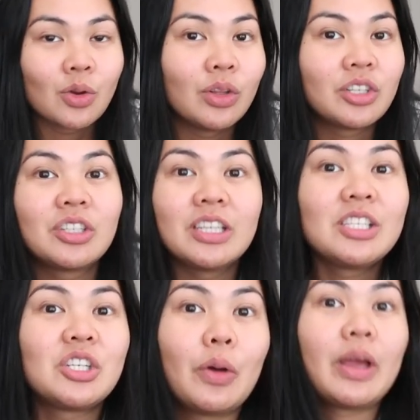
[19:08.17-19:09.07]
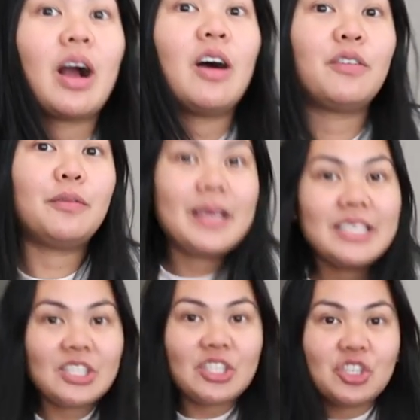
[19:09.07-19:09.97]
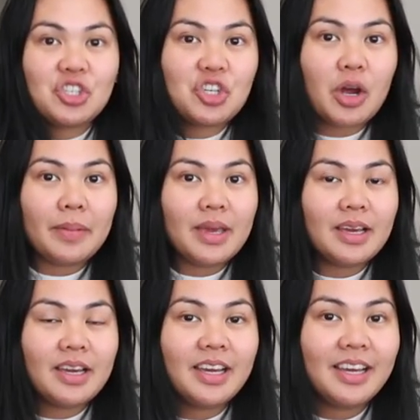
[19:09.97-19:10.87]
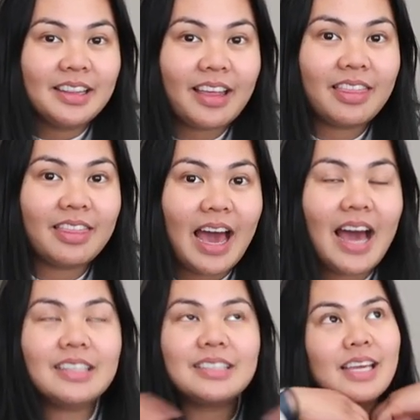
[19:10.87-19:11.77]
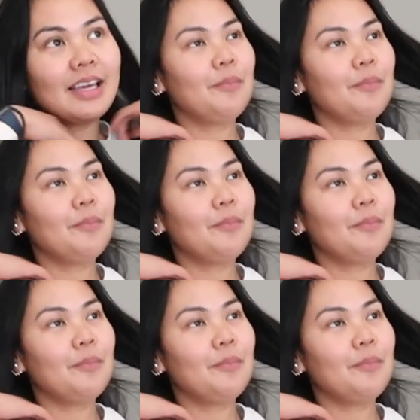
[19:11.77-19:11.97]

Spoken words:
or literally showing off my stomach like that